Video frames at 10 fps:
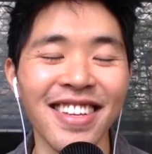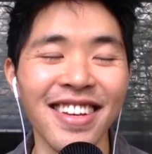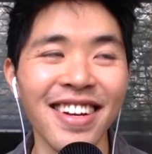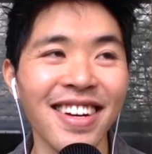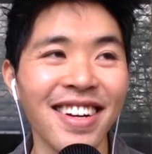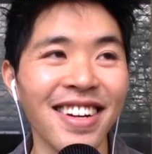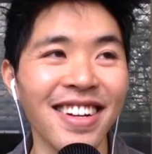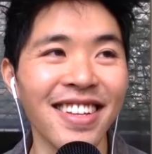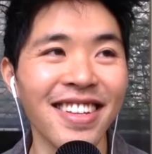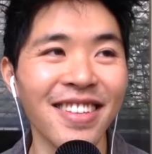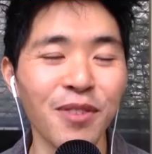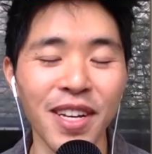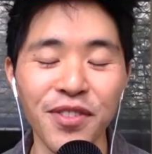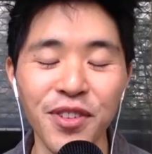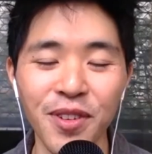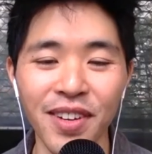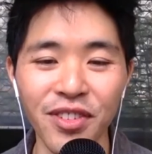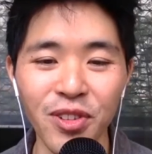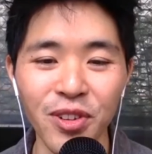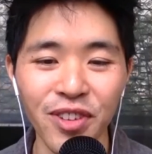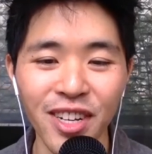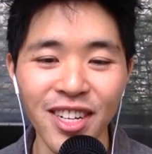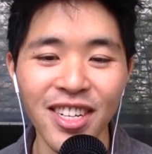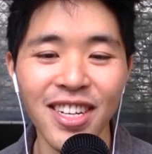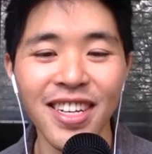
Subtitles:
Yeah. Wait, have you learned French?